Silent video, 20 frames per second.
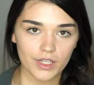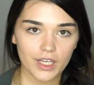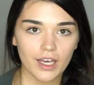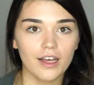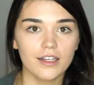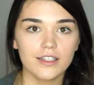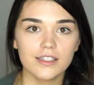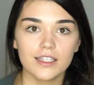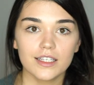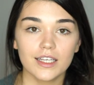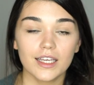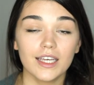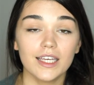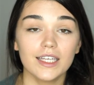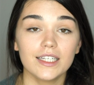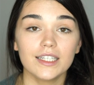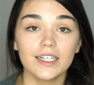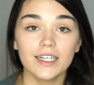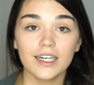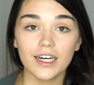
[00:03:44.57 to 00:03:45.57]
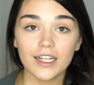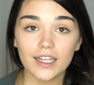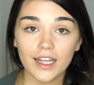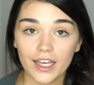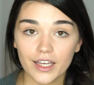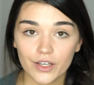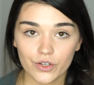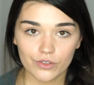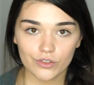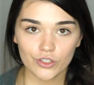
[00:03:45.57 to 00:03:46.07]
that in
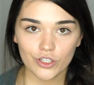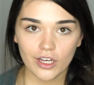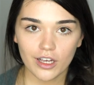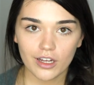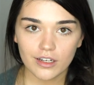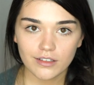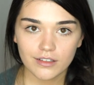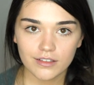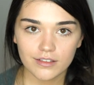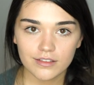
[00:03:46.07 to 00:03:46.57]
glycogen.